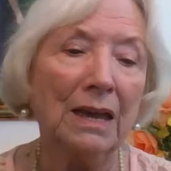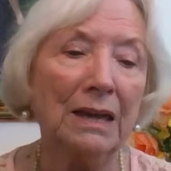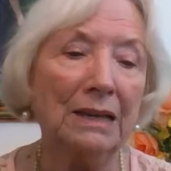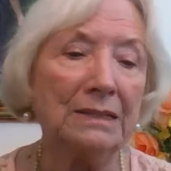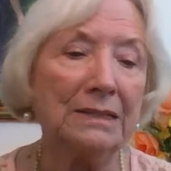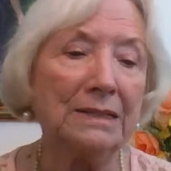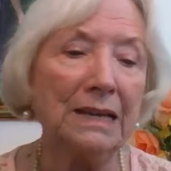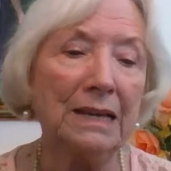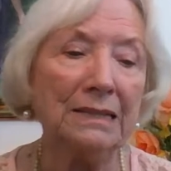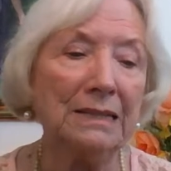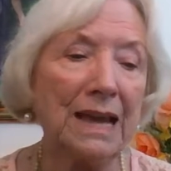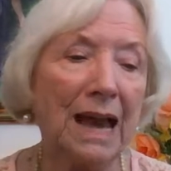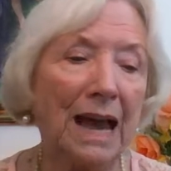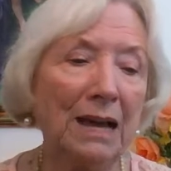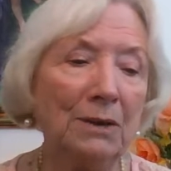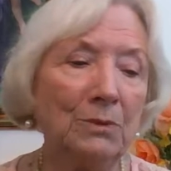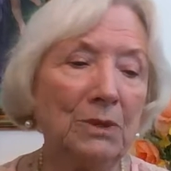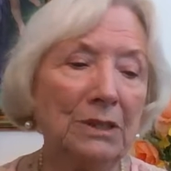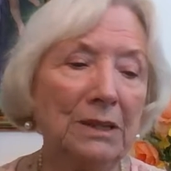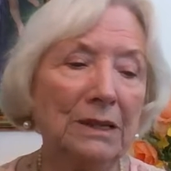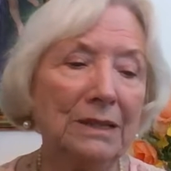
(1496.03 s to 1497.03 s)
It says,
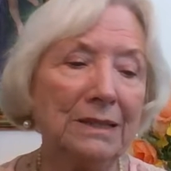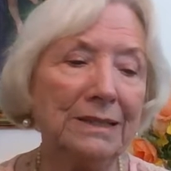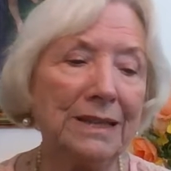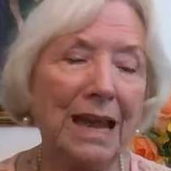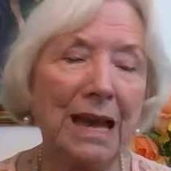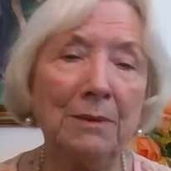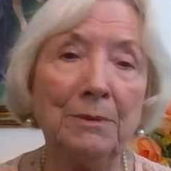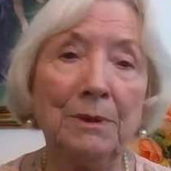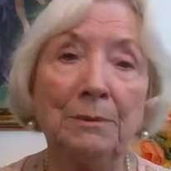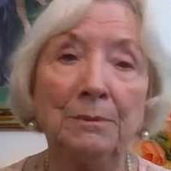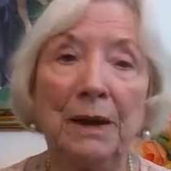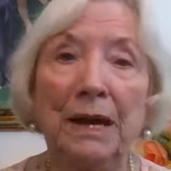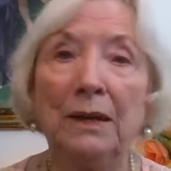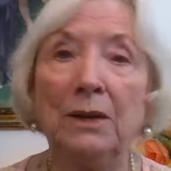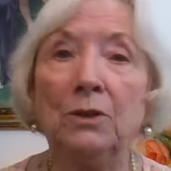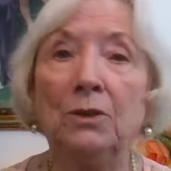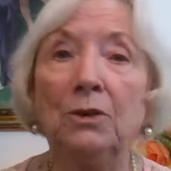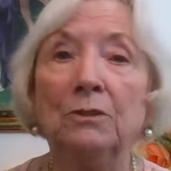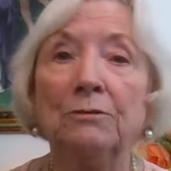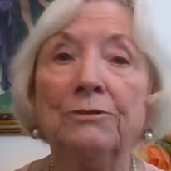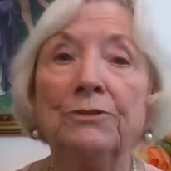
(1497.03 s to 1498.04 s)
I will examine my
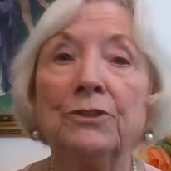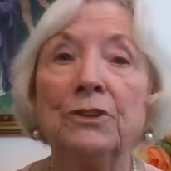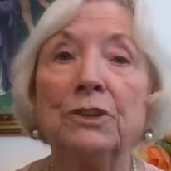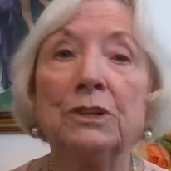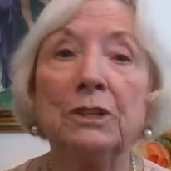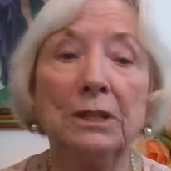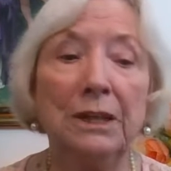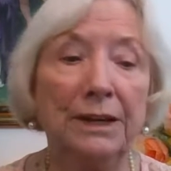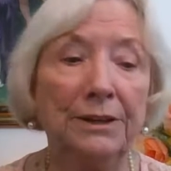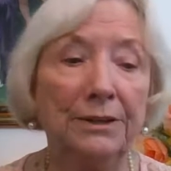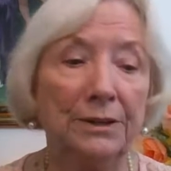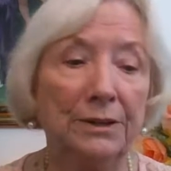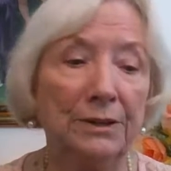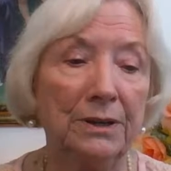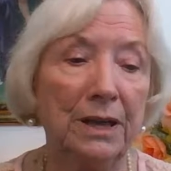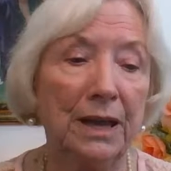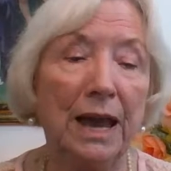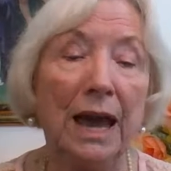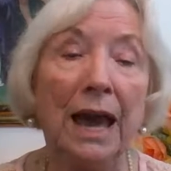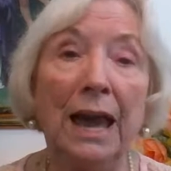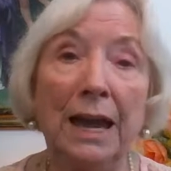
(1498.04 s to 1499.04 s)
home for
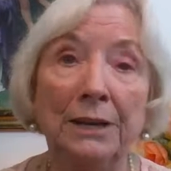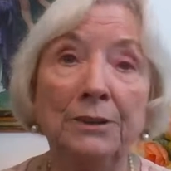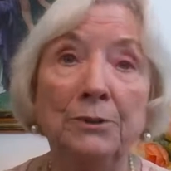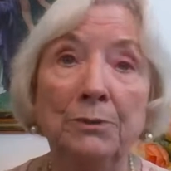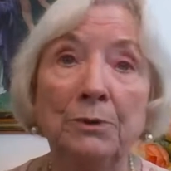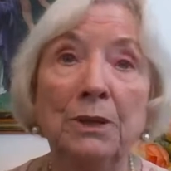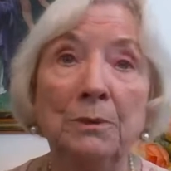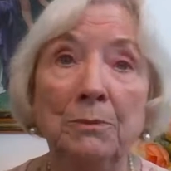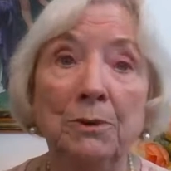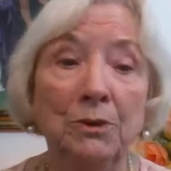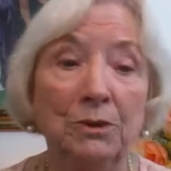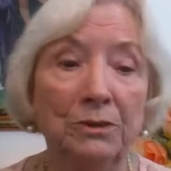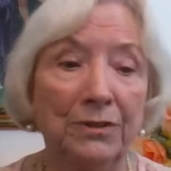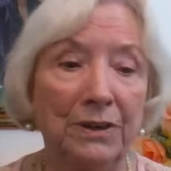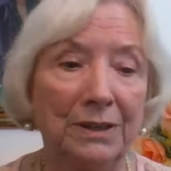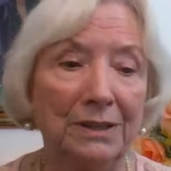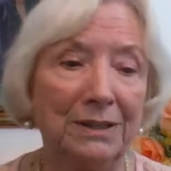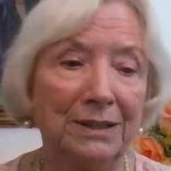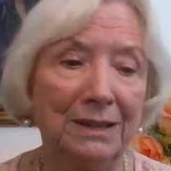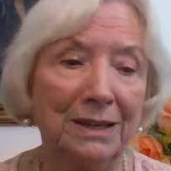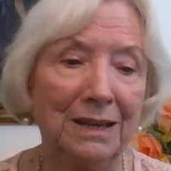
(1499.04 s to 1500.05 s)
clutter and remove
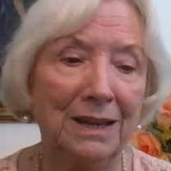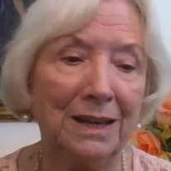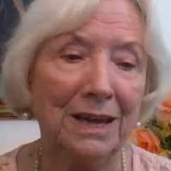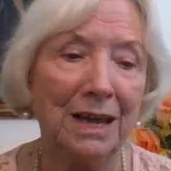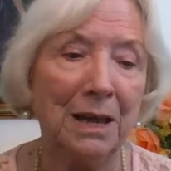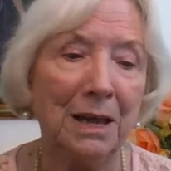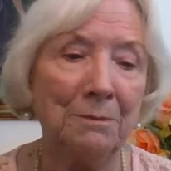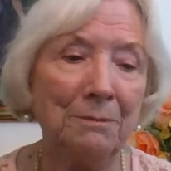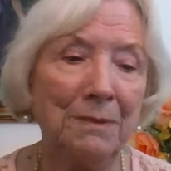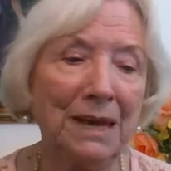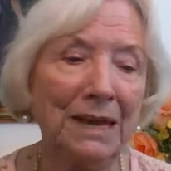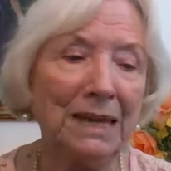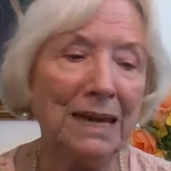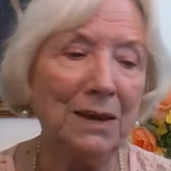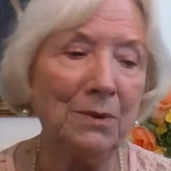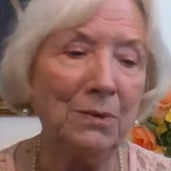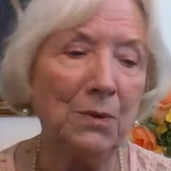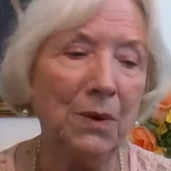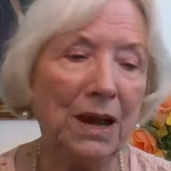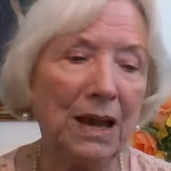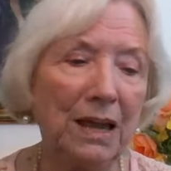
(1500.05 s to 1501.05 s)
it.
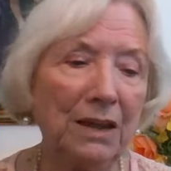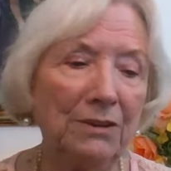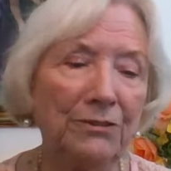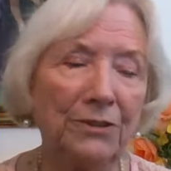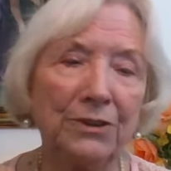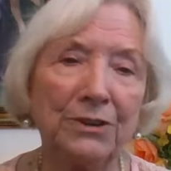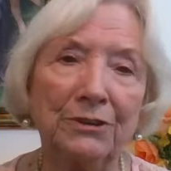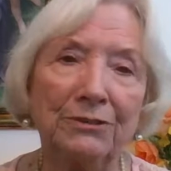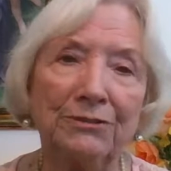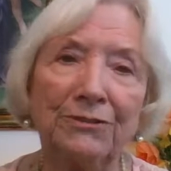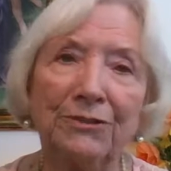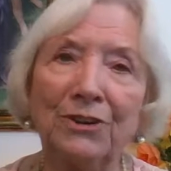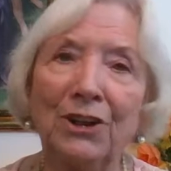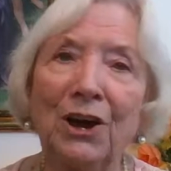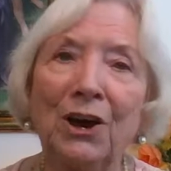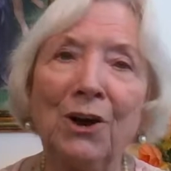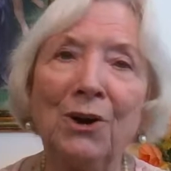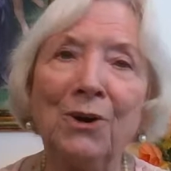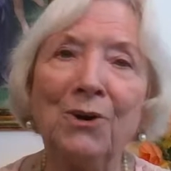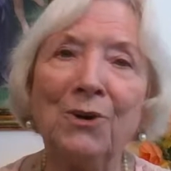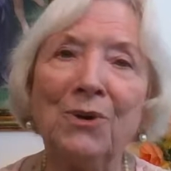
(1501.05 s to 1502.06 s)
making way for the
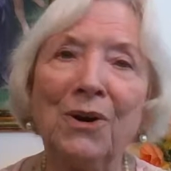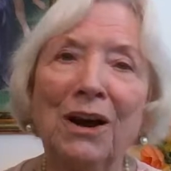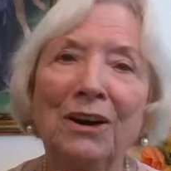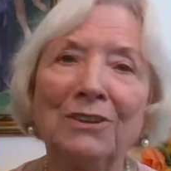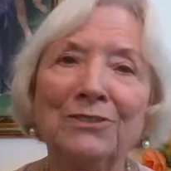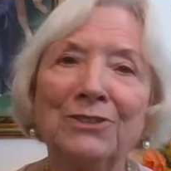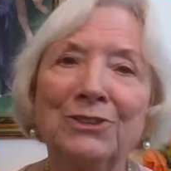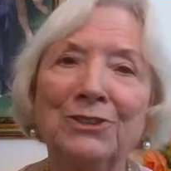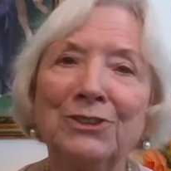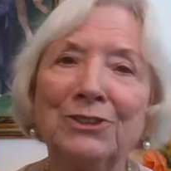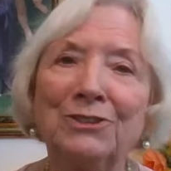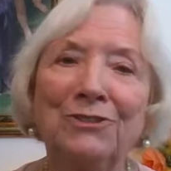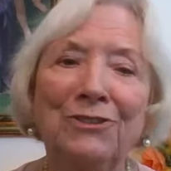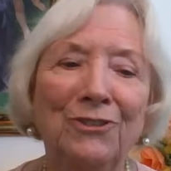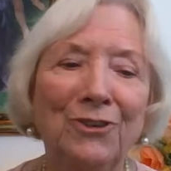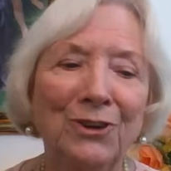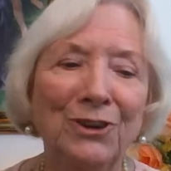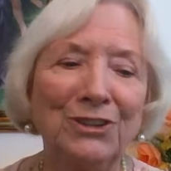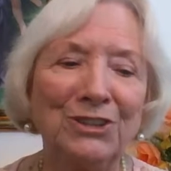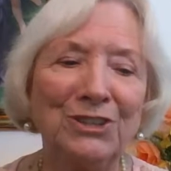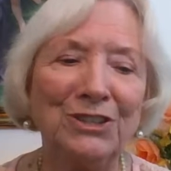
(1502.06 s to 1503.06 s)
flow of good
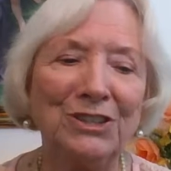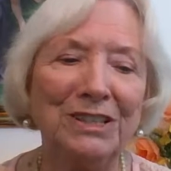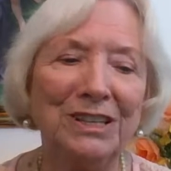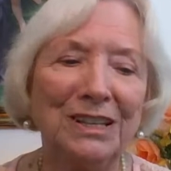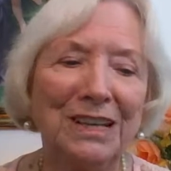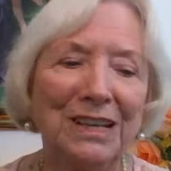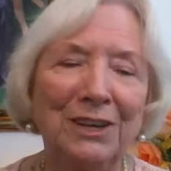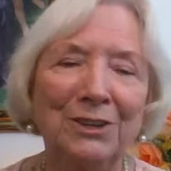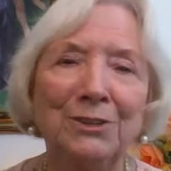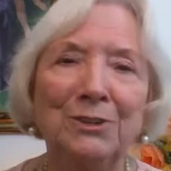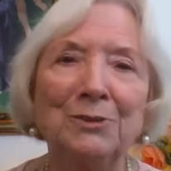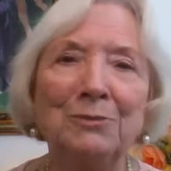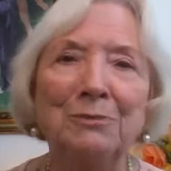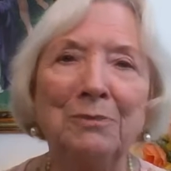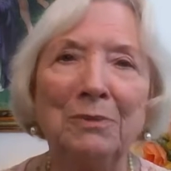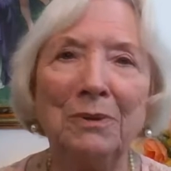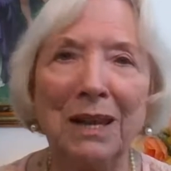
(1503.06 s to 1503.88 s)
fortune to